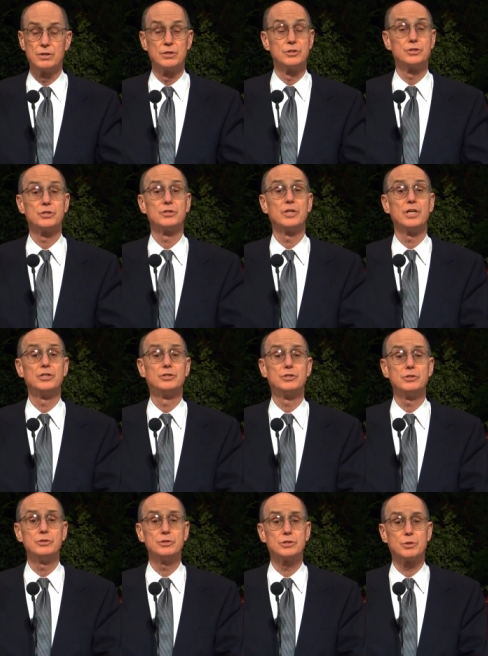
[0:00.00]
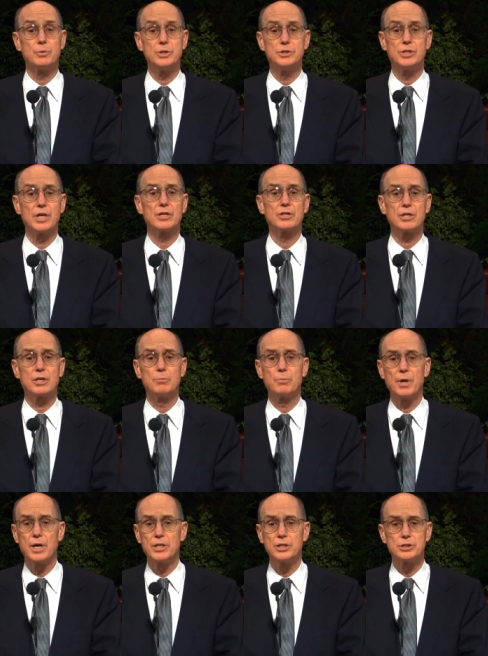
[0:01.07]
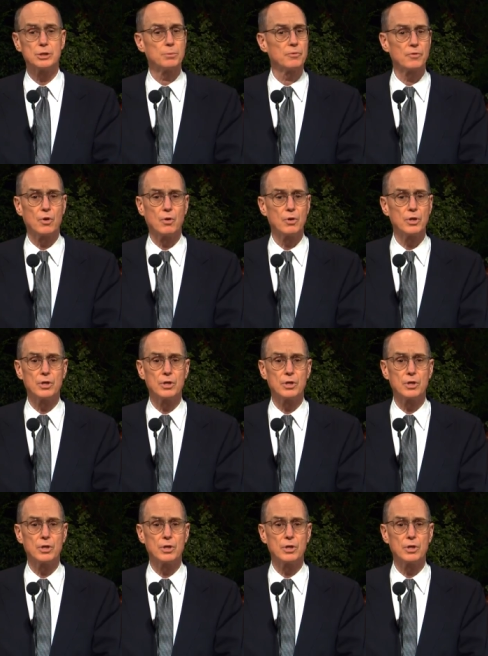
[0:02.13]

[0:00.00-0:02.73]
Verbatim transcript: Should they choose to reject the companionship of the Holy